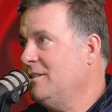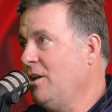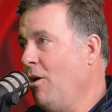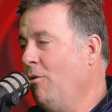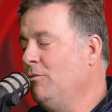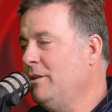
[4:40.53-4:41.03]
The
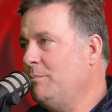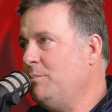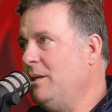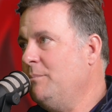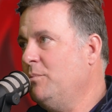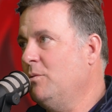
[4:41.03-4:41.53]
only
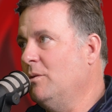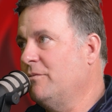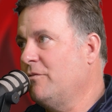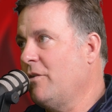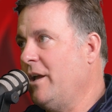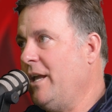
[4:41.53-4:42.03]
people
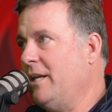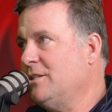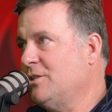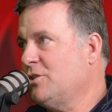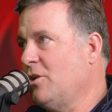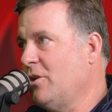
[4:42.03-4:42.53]
afraid
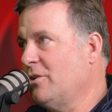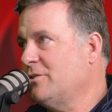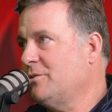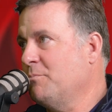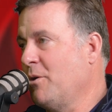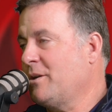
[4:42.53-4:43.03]
to
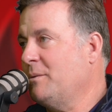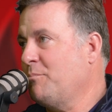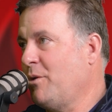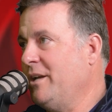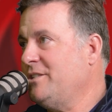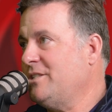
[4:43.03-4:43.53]
charge market
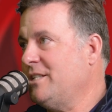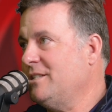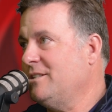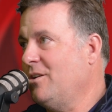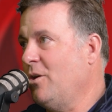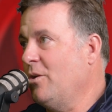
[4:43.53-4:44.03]

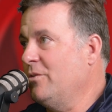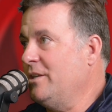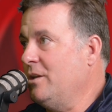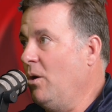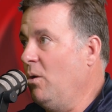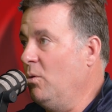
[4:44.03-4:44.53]
pricing are
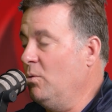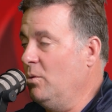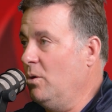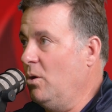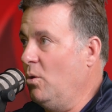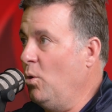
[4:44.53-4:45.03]
the
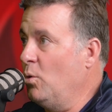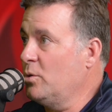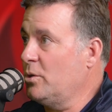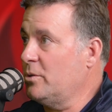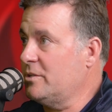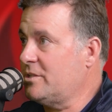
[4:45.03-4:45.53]

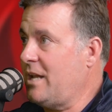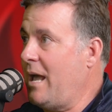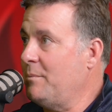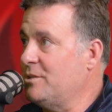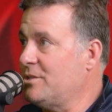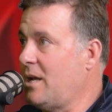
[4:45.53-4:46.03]
older
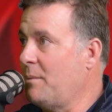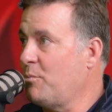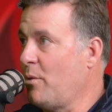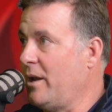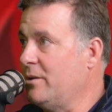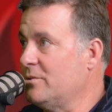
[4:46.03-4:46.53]
established
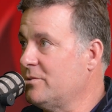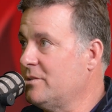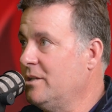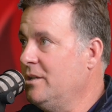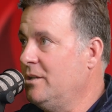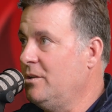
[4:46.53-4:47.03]

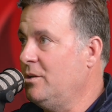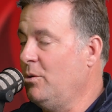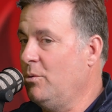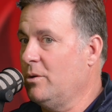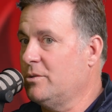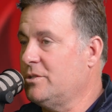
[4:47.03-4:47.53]
operators
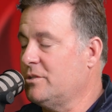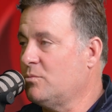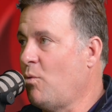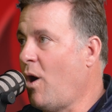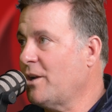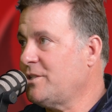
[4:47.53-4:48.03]
who are
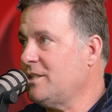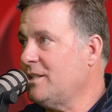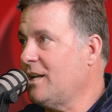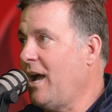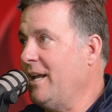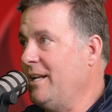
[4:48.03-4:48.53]
just watching
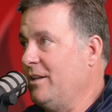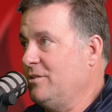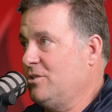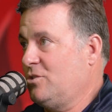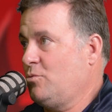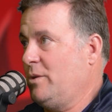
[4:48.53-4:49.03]
the guy down
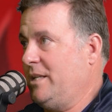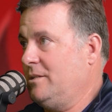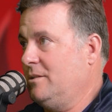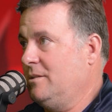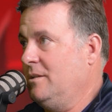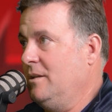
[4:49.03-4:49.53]
the street.